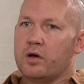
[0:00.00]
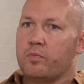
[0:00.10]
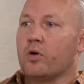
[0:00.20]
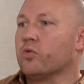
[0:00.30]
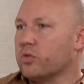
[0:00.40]

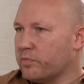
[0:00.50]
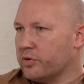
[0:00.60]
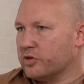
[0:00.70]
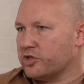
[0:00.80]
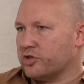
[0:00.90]
pull than
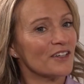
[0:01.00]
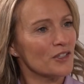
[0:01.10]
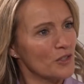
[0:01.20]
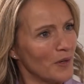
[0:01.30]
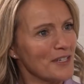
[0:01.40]
push?
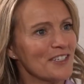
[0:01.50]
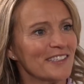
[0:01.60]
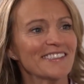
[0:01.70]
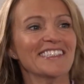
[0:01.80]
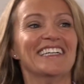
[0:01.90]
Good question.